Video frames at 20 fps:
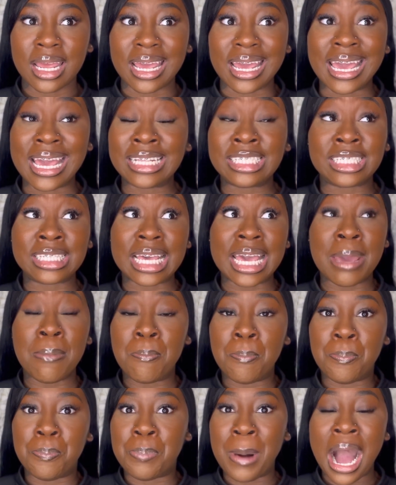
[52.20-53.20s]
It's
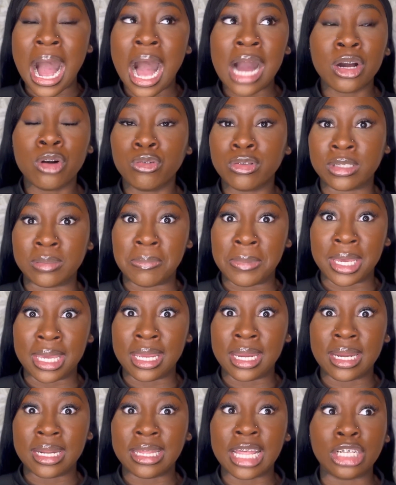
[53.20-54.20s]
it boggles
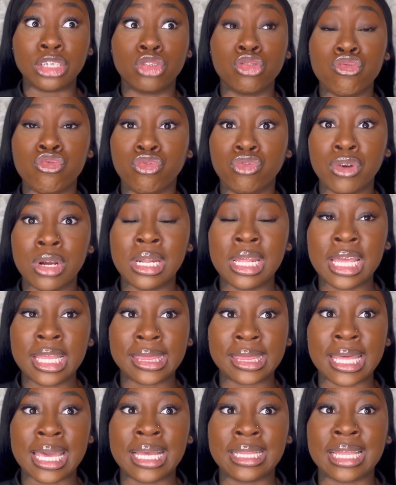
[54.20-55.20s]
me that you really
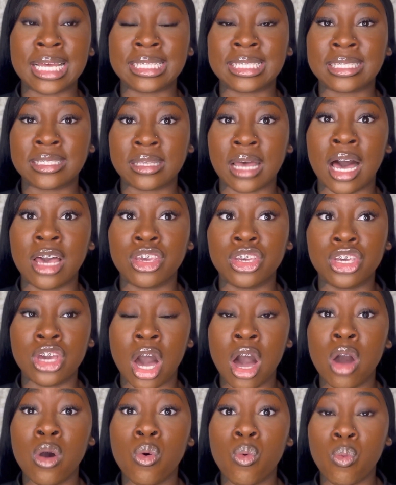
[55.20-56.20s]
think that a
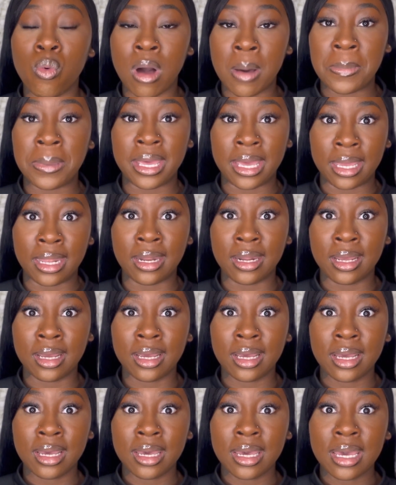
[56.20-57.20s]
young woman
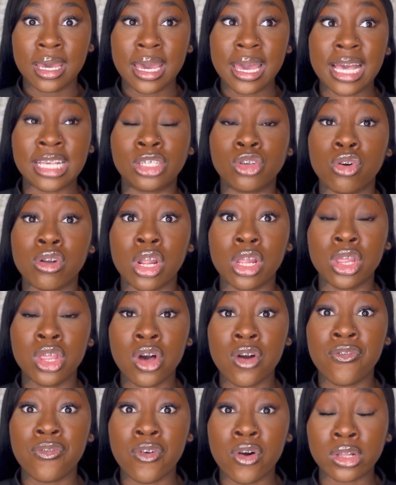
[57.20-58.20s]
is gonna
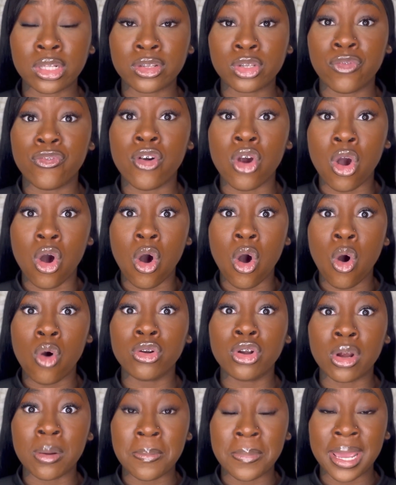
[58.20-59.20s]
look for, for an
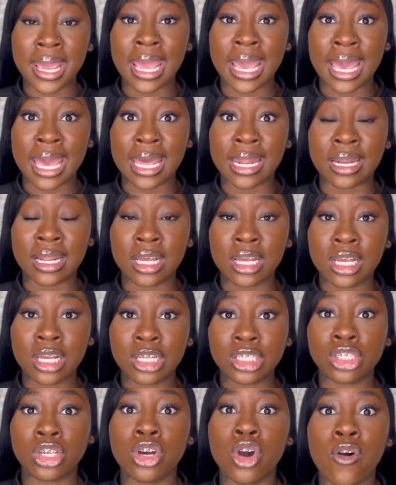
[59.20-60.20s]
older man
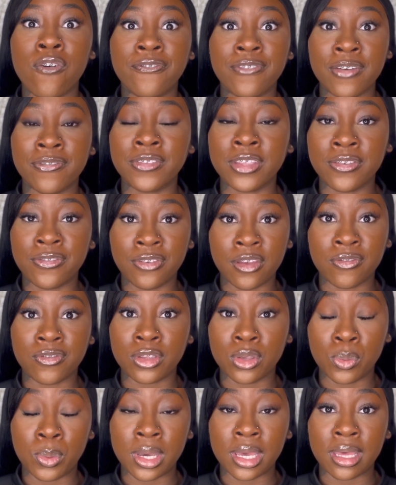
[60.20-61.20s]
to go
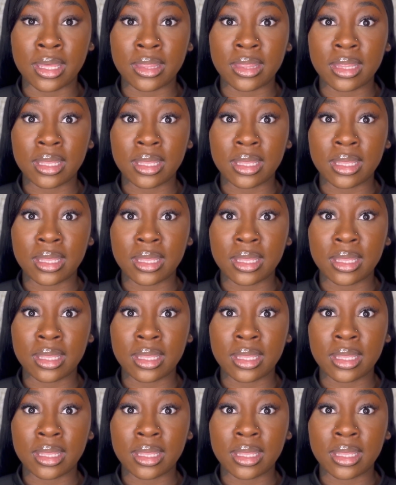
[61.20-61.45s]
50-50 with.